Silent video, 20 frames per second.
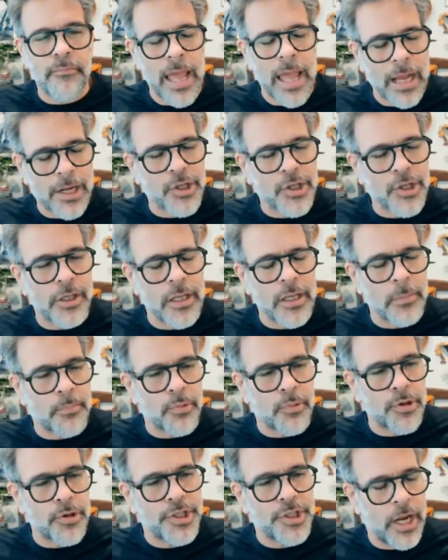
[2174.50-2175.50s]
actually
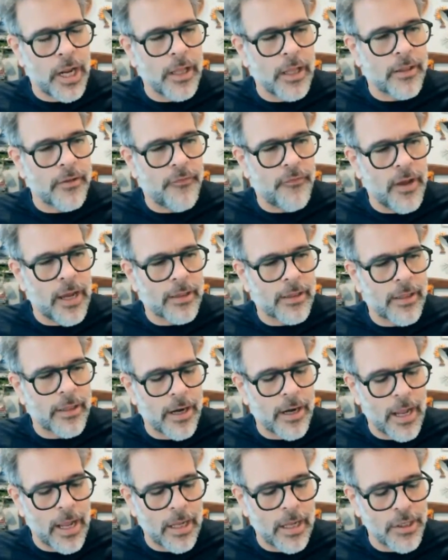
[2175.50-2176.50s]
appreciate the fact
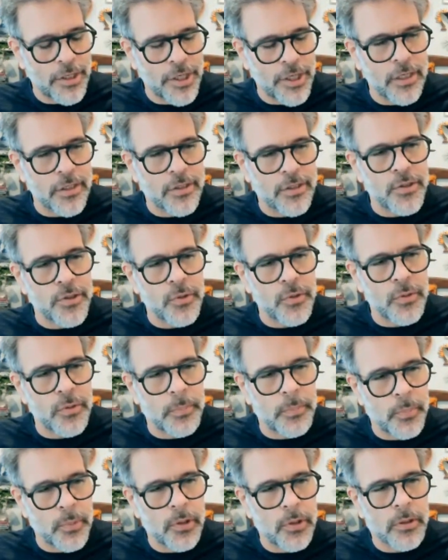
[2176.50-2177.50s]
that I had a chance to do
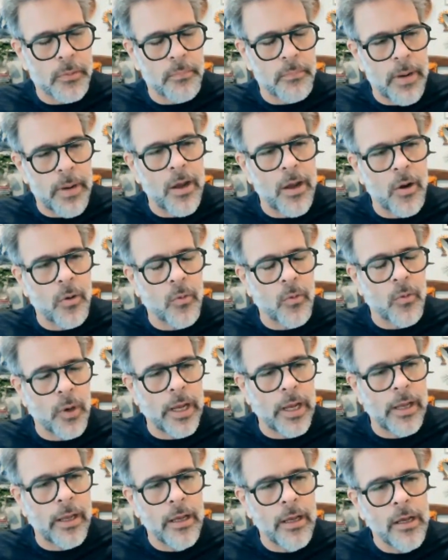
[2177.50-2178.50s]
the book my own
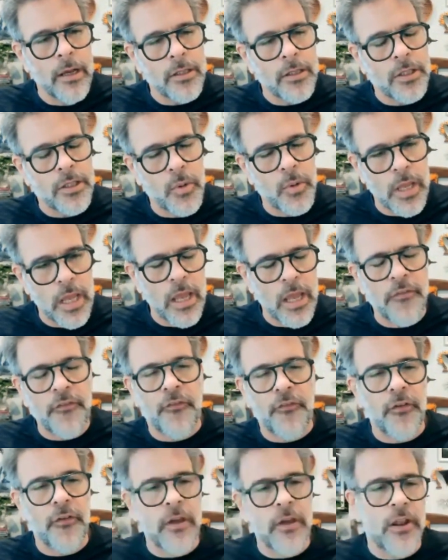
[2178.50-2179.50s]
way. So
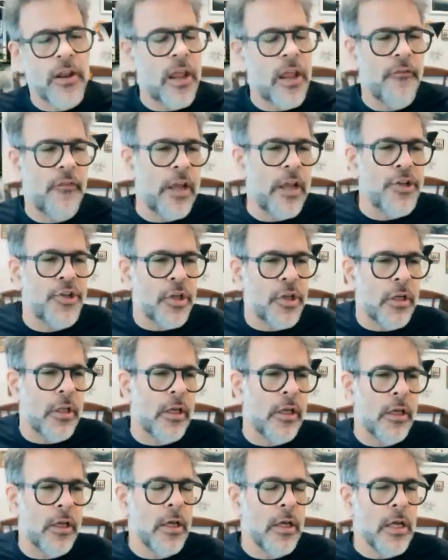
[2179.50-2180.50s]
if it
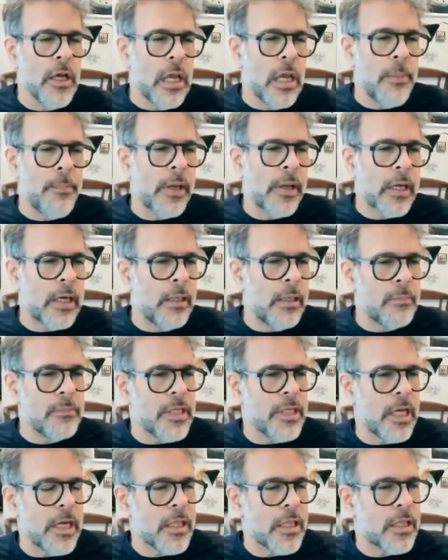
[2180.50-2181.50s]
eventually it
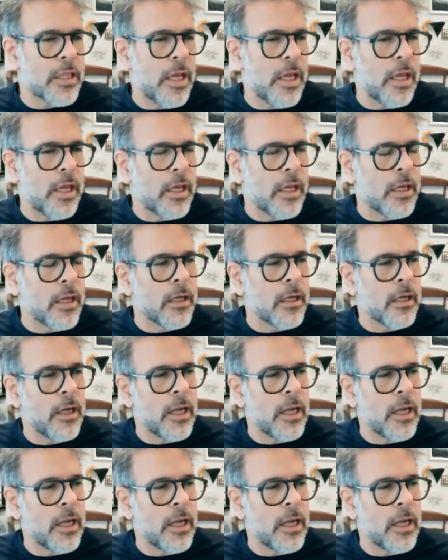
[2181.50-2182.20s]
becomes anything,